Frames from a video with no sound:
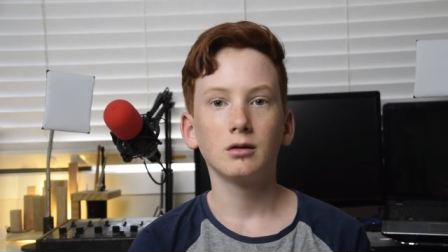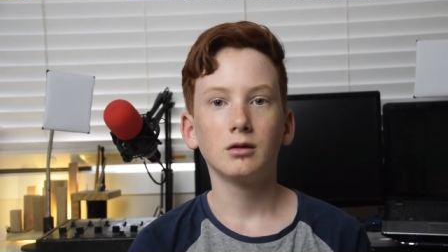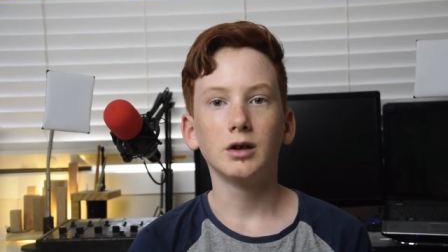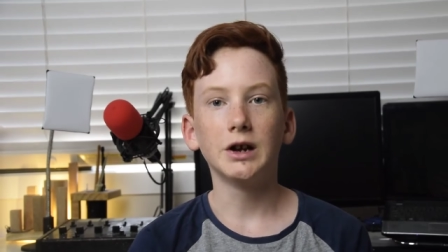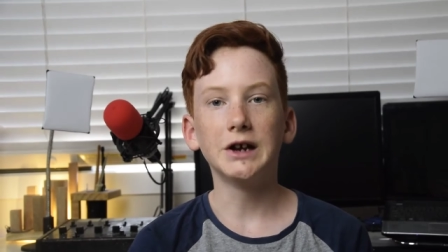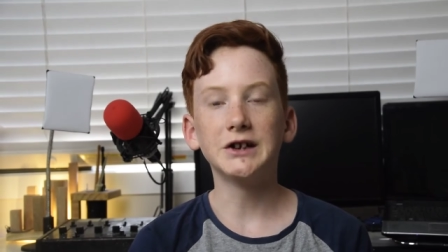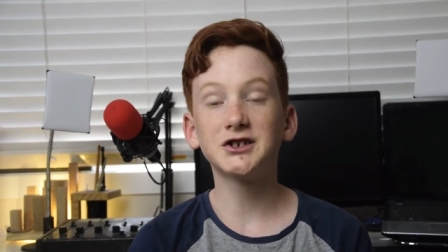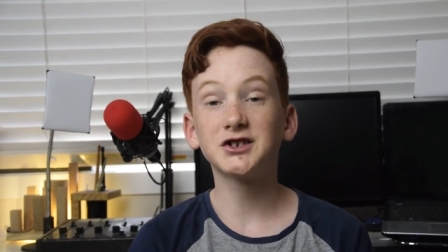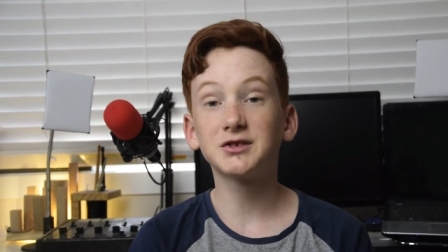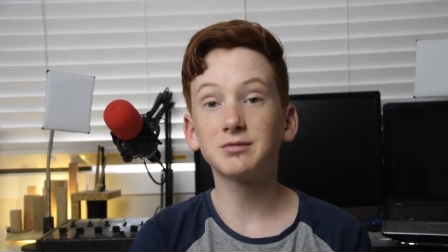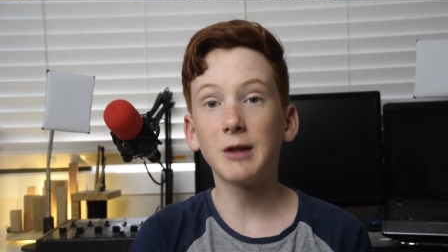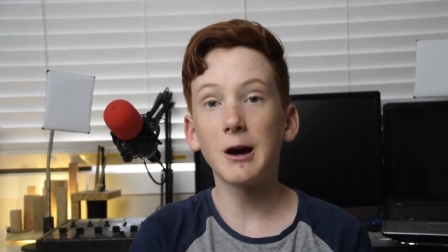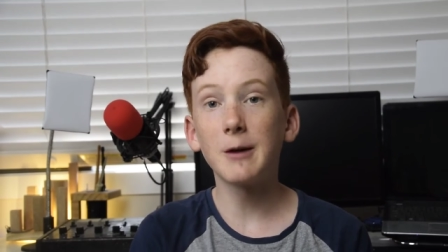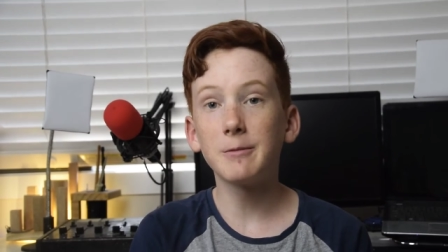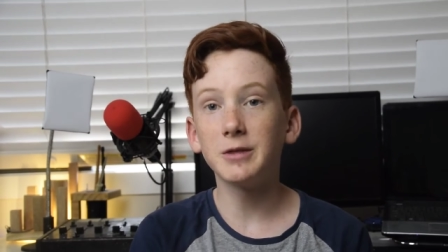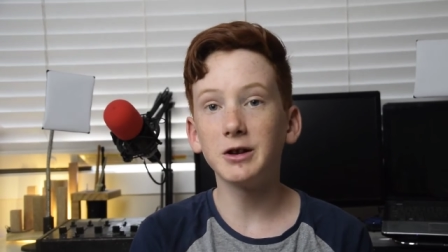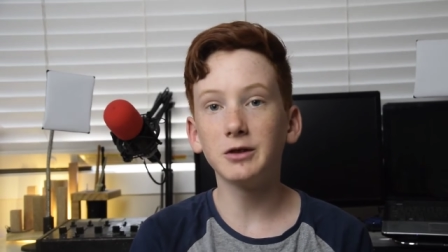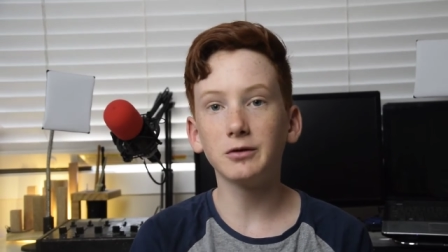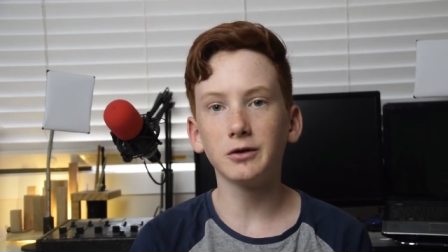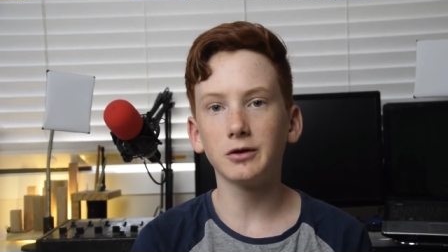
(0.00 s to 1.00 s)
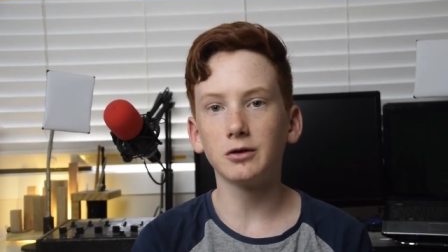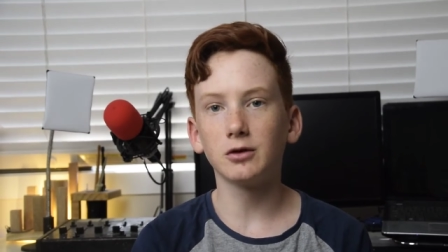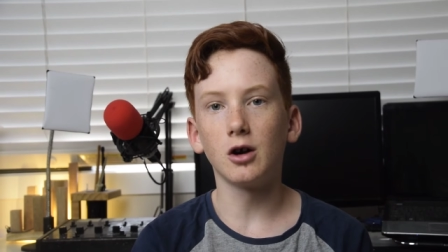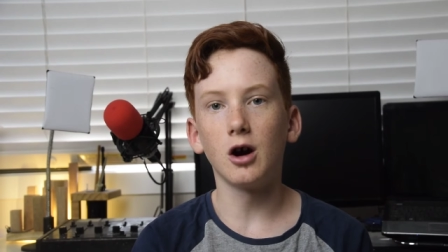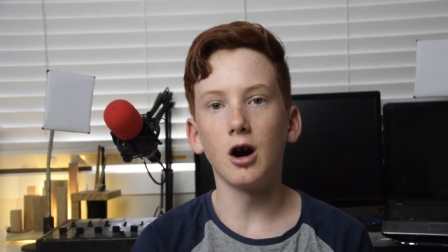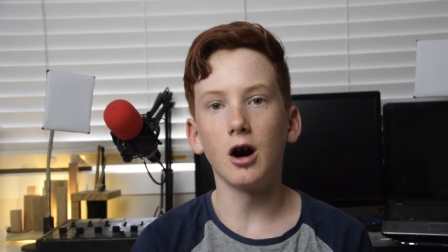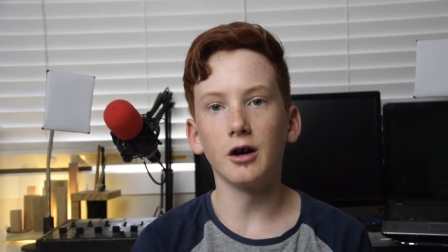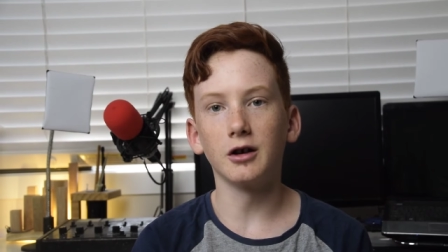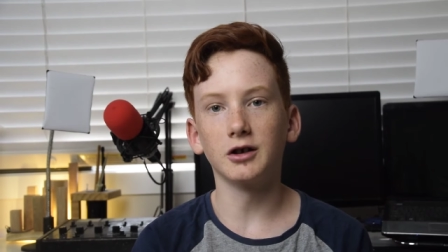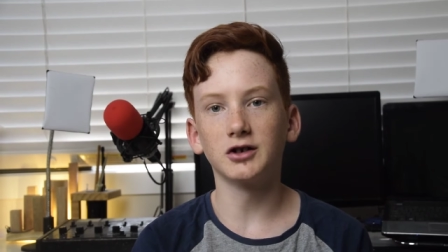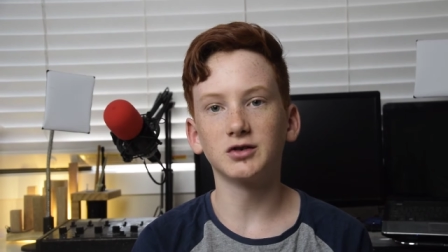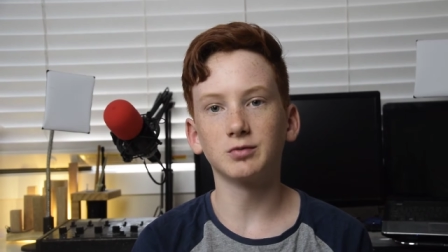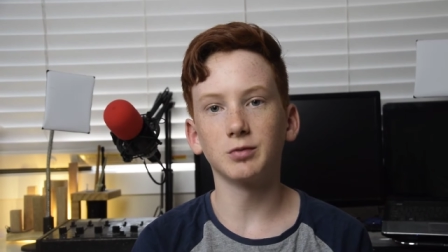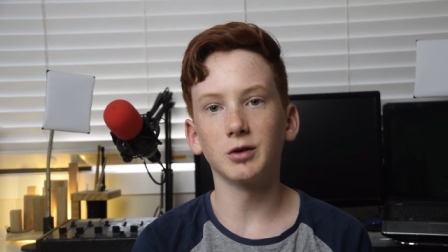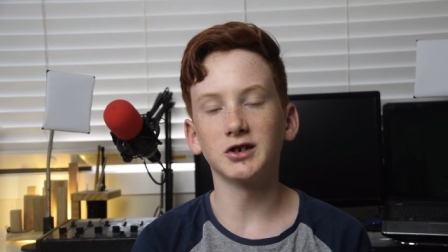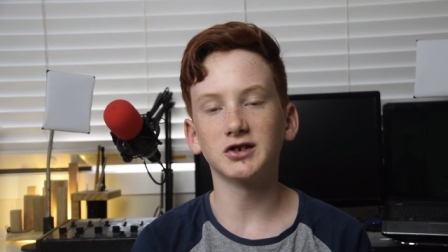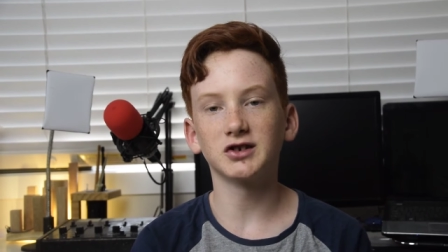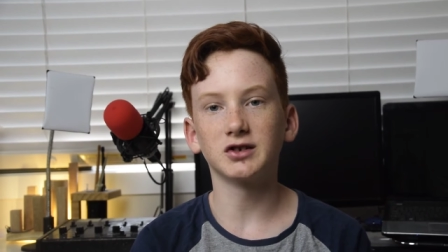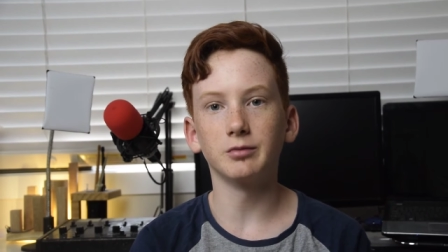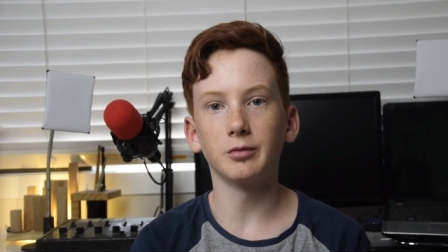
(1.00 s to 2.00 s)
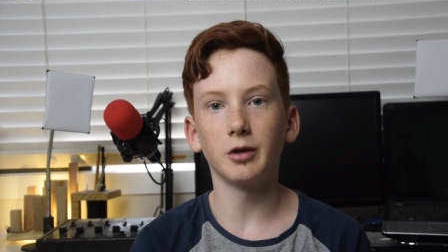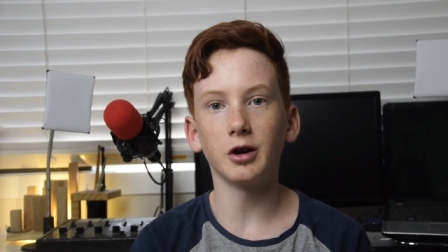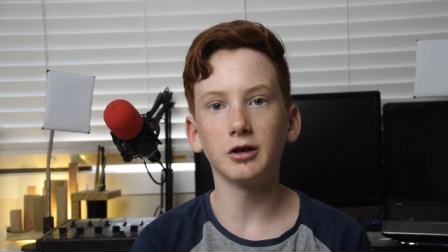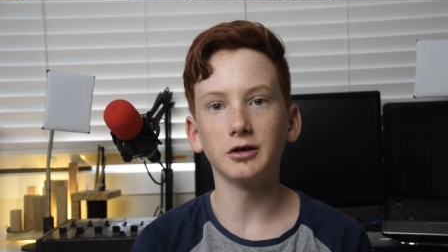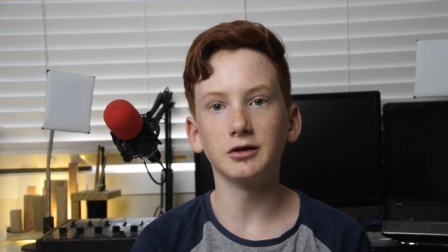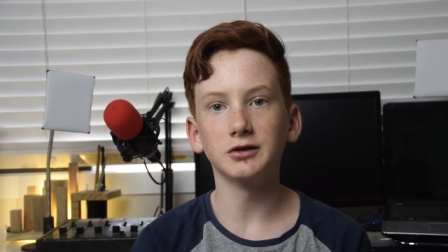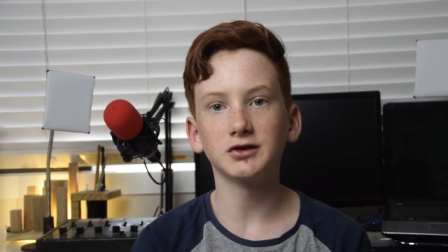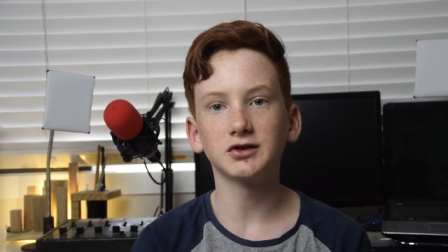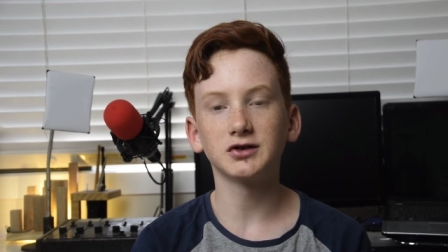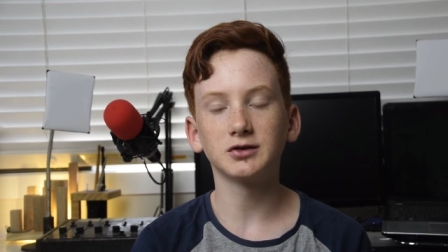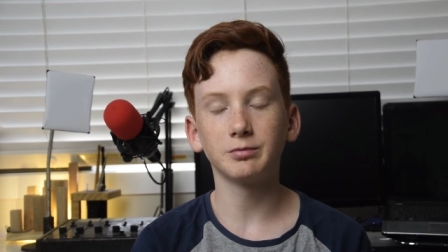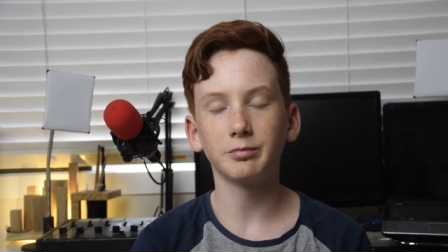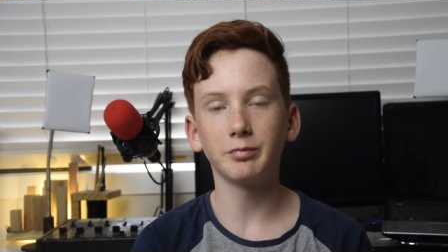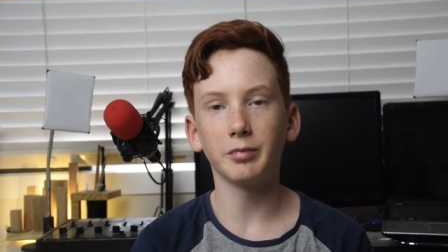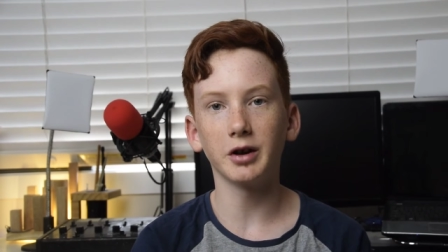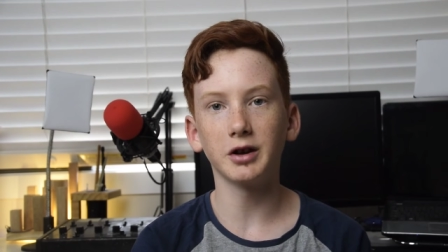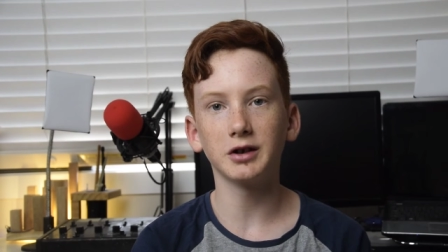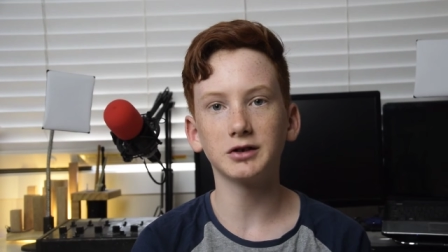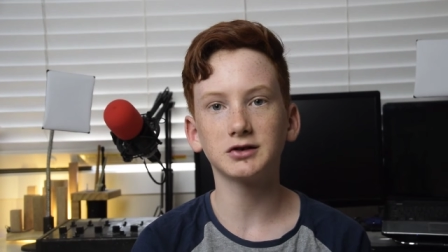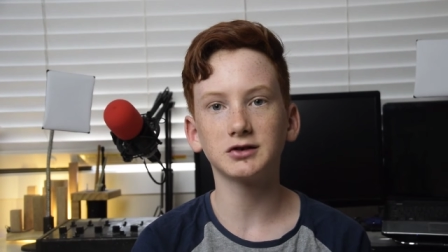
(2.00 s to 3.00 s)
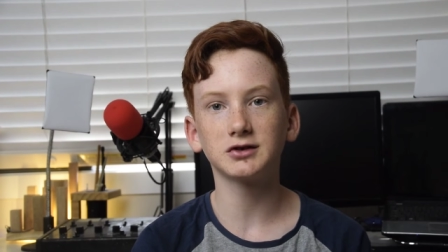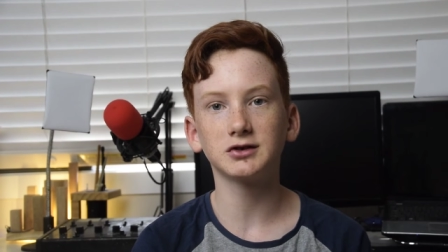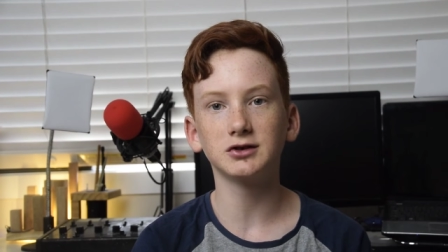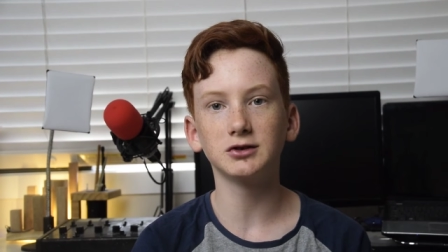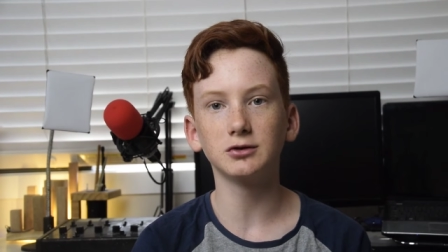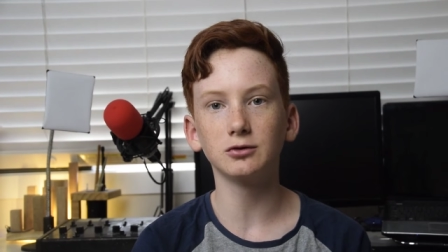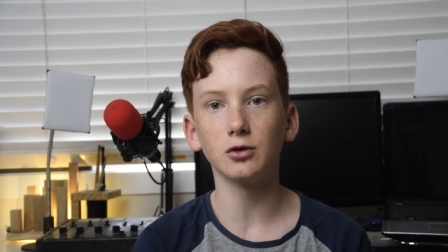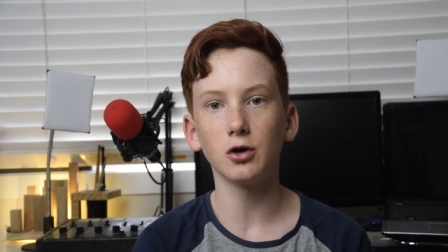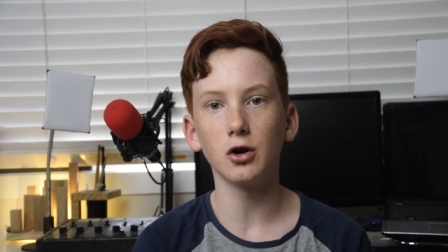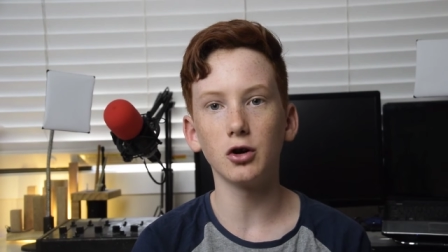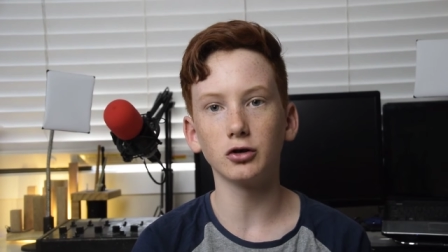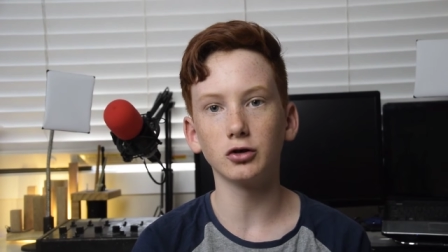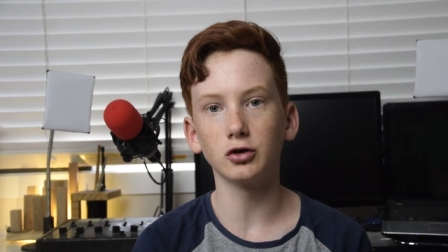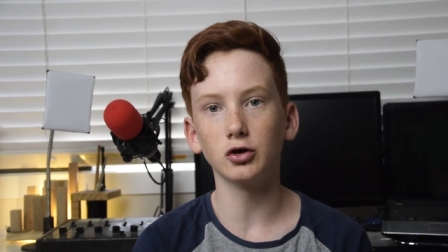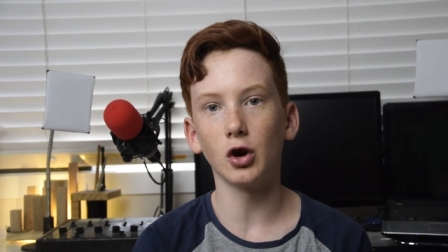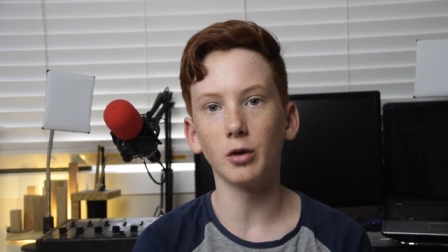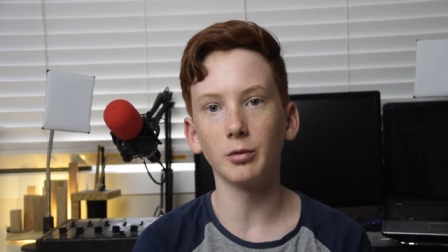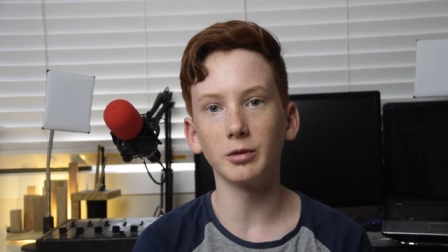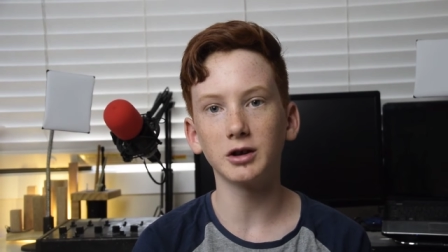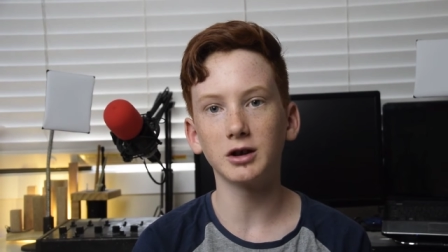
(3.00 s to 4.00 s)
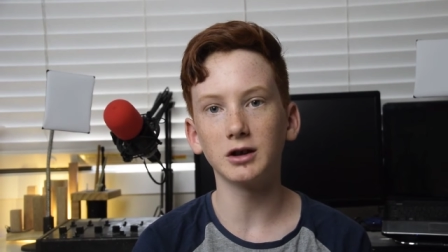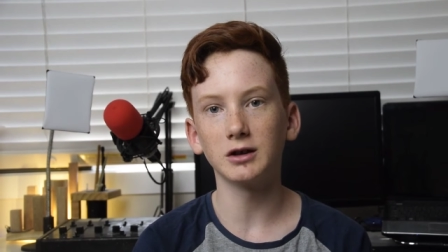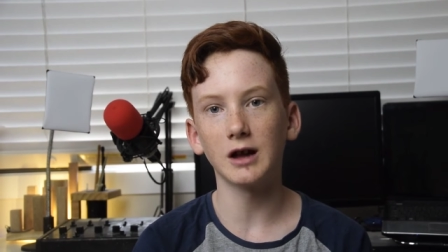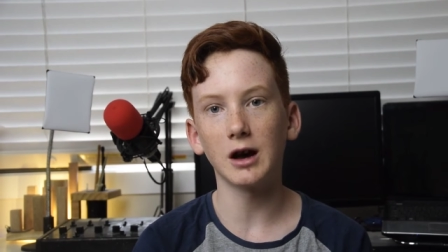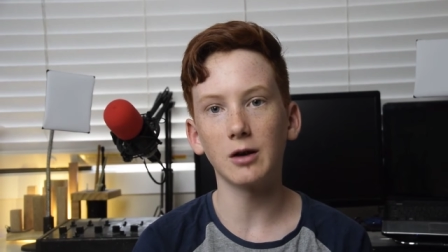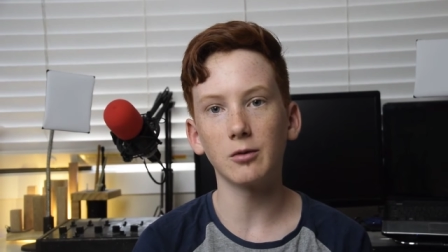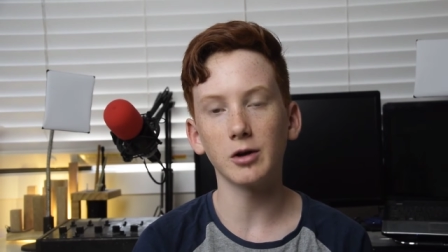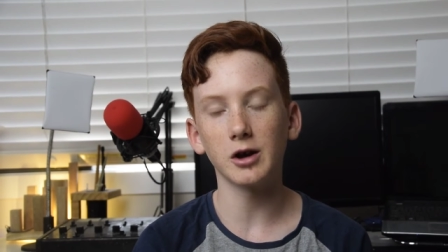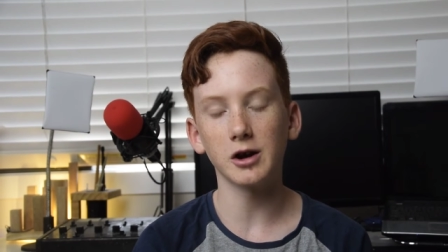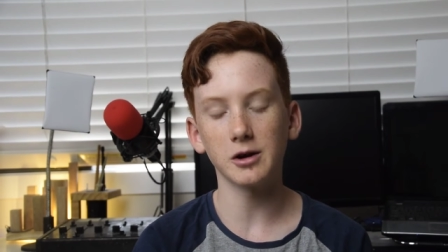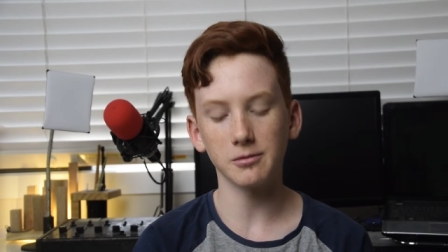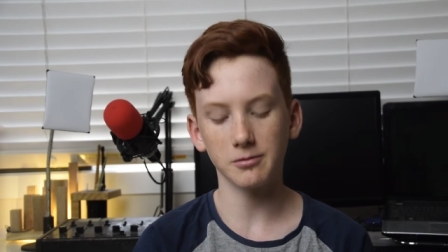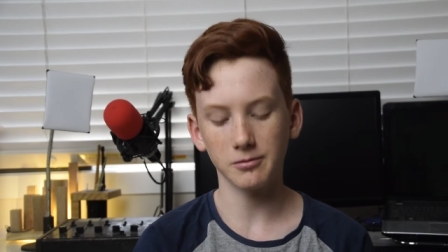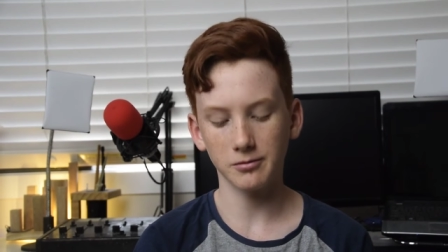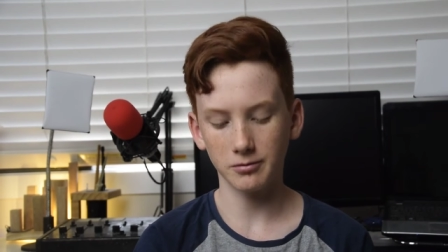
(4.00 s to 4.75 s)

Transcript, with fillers: It just might be a little harder to press the buttons, but it's still ergonomic in that way.